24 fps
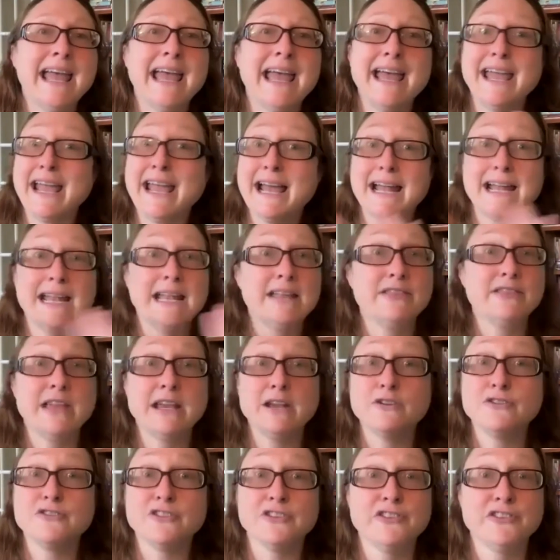and
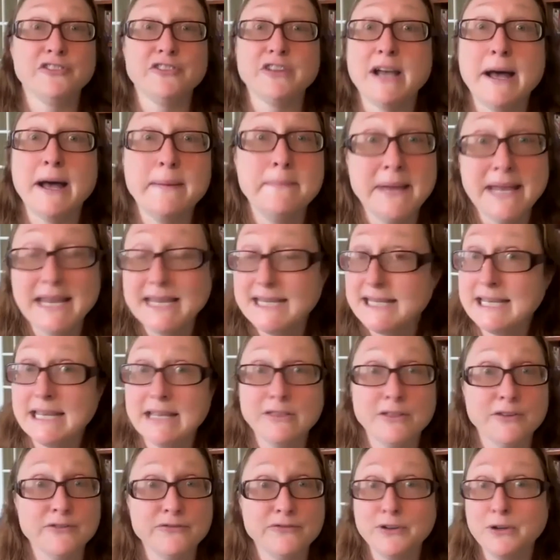they are just
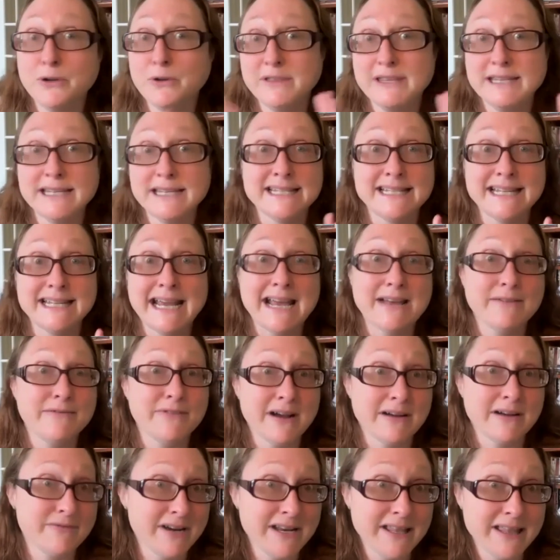amazing. The food, the staff,
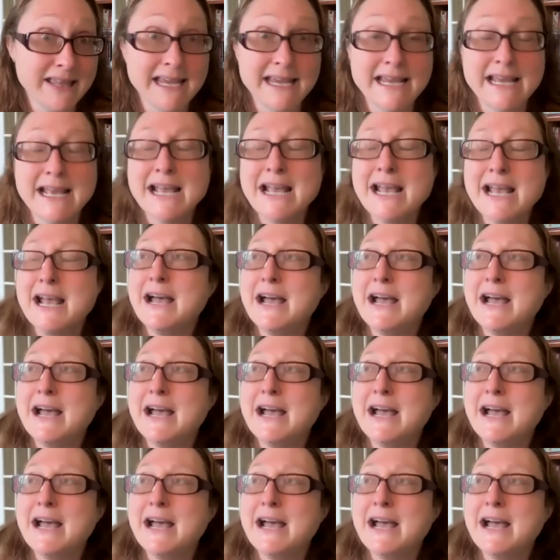everything.